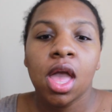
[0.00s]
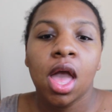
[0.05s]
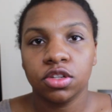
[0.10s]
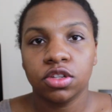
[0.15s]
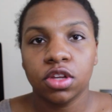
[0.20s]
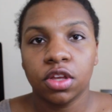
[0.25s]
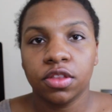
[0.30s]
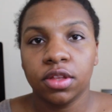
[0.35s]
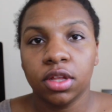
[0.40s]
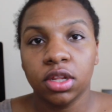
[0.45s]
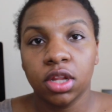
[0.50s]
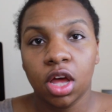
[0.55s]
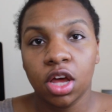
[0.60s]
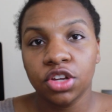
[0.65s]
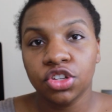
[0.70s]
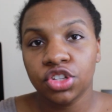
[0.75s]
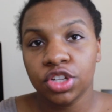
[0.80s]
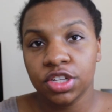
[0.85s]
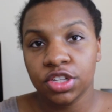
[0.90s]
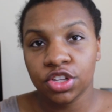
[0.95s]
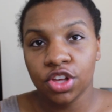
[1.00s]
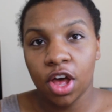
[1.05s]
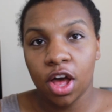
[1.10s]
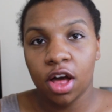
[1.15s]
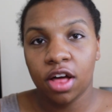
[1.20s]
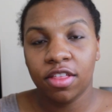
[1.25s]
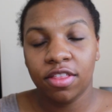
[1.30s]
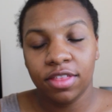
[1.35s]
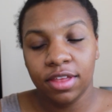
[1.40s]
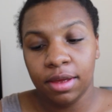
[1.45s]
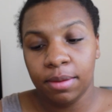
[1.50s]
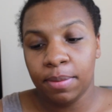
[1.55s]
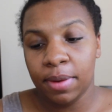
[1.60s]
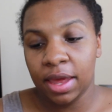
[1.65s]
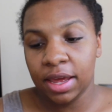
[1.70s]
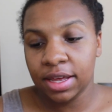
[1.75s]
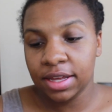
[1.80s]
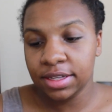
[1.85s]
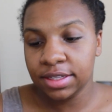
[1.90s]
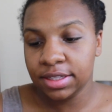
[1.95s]
So the launch is called the
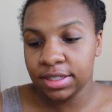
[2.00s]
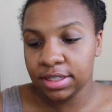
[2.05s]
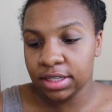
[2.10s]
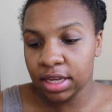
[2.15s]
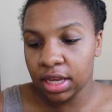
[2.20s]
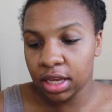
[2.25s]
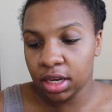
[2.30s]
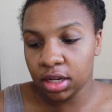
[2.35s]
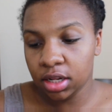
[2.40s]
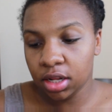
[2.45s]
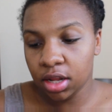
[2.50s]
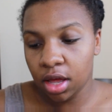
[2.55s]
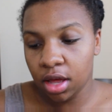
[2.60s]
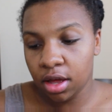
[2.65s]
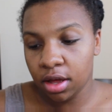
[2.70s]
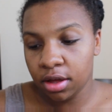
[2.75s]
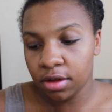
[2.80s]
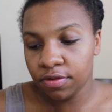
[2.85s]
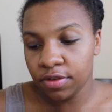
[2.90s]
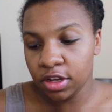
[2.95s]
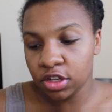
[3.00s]
BECCA Skin Love.